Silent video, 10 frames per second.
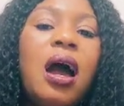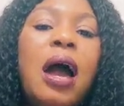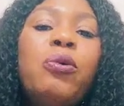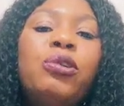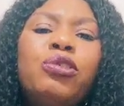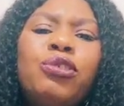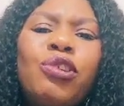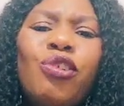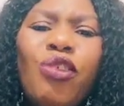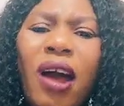I was
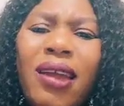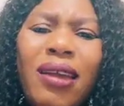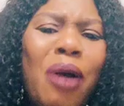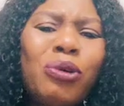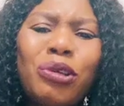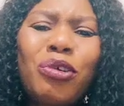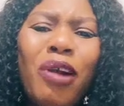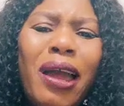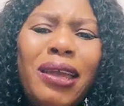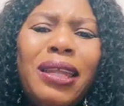crying,
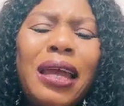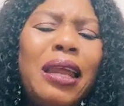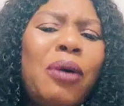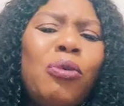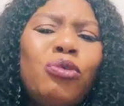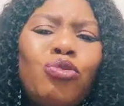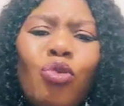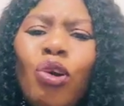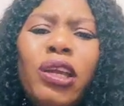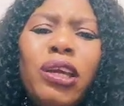and I was
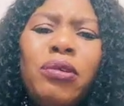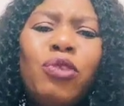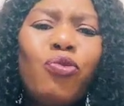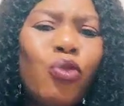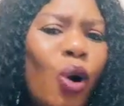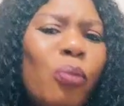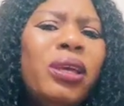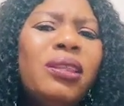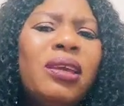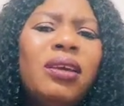rolling,
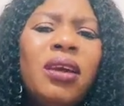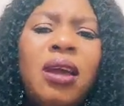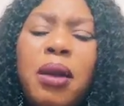vomiting.